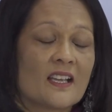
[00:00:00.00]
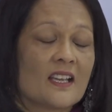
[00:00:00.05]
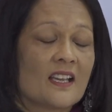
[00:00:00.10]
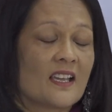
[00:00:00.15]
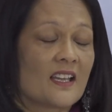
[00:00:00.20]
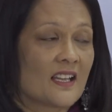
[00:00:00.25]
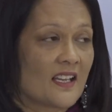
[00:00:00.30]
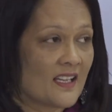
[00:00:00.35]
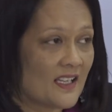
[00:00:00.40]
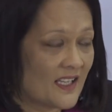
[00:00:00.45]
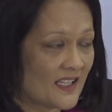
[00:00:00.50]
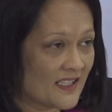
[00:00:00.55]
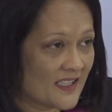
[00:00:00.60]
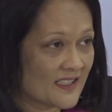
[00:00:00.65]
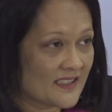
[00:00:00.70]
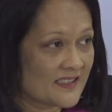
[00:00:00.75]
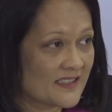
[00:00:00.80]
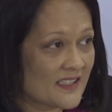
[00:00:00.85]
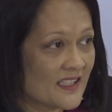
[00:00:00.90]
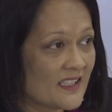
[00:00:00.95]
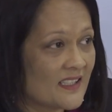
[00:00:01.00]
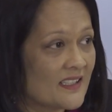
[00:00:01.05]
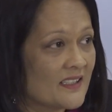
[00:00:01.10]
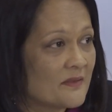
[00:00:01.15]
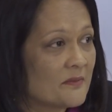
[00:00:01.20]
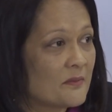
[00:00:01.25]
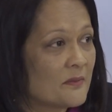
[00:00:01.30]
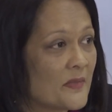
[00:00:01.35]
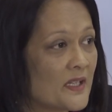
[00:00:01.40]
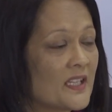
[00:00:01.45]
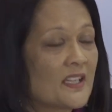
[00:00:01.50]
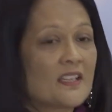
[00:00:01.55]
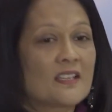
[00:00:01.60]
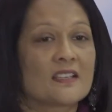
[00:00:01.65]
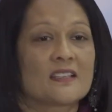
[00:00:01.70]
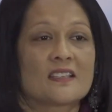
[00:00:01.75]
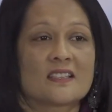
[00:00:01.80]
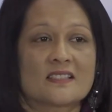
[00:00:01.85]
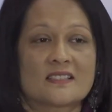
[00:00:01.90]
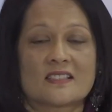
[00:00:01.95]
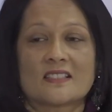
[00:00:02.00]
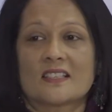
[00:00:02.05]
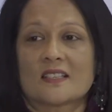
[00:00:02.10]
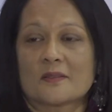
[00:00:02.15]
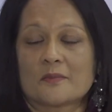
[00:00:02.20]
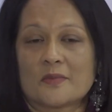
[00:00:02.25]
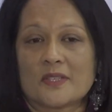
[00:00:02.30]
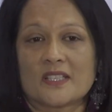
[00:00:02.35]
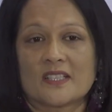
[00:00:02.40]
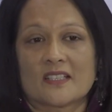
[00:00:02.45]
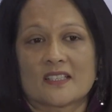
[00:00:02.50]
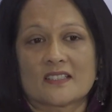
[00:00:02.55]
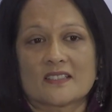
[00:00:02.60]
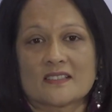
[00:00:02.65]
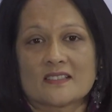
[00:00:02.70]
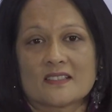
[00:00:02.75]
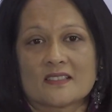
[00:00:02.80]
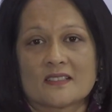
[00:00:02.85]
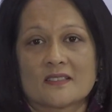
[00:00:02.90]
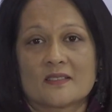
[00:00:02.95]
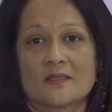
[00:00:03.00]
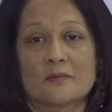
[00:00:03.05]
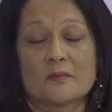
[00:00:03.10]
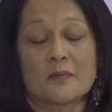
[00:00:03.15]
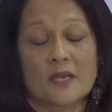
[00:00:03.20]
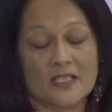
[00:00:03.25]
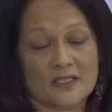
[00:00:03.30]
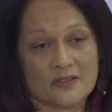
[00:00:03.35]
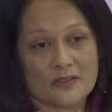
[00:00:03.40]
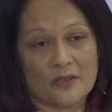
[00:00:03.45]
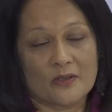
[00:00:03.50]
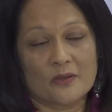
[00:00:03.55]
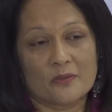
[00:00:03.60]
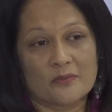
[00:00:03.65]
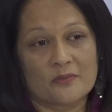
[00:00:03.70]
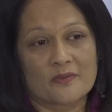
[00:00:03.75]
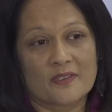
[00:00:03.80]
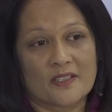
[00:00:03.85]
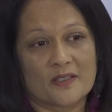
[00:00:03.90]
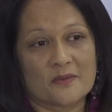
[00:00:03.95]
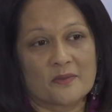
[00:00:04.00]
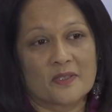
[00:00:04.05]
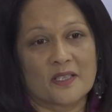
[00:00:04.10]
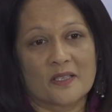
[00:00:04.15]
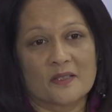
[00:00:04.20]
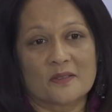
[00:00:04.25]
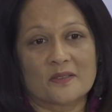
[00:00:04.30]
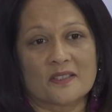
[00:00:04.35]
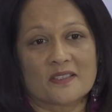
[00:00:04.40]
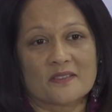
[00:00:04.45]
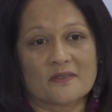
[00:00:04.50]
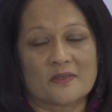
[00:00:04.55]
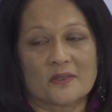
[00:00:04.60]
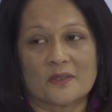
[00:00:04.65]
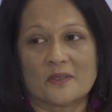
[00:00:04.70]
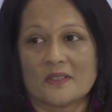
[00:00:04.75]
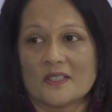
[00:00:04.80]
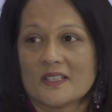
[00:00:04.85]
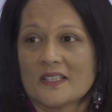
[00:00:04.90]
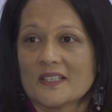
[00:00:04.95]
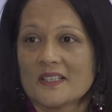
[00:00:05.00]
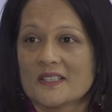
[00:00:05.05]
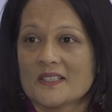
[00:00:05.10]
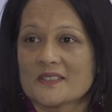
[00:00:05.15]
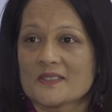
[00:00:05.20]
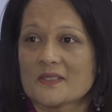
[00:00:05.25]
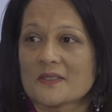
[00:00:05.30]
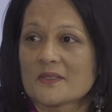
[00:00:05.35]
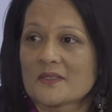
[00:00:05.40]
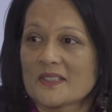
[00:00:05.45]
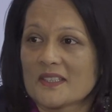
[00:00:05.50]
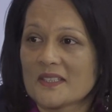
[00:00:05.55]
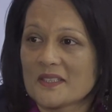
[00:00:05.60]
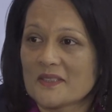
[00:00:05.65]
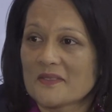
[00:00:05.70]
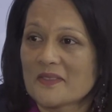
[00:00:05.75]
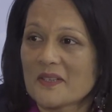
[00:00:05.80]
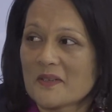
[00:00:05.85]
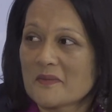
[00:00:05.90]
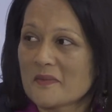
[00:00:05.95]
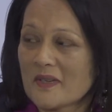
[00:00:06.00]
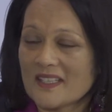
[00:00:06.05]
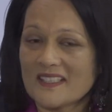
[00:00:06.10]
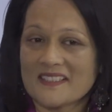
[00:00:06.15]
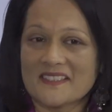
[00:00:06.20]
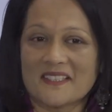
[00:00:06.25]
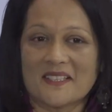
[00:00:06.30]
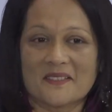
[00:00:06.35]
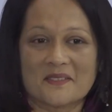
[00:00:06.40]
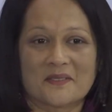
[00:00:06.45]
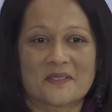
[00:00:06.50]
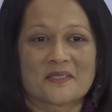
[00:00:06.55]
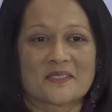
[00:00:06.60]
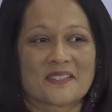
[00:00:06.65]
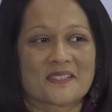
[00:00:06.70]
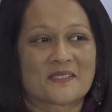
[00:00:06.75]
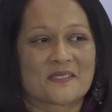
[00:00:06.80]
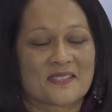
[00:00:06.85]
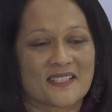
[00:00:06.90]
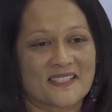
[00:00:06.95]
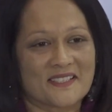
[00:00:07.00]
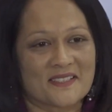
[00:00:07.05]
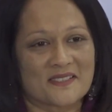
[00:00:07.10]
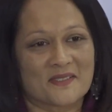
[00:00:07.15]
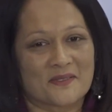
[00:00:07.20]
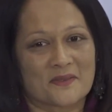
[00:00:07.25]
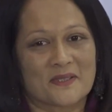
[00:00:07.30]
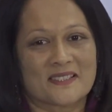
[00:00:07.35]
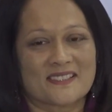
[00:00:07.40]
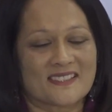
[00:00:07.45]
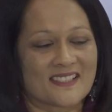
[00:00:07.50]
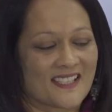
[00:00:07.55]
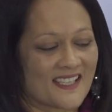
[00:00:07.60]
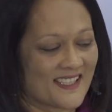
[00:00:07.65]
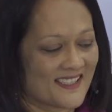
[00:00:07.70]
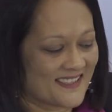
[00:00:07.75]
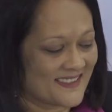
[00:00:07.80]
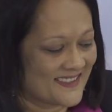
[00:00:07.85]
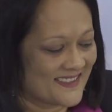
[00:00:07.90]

And uh, like I said, may this year bring us much hope that we are looking for. So thank you very much and congratulations once again.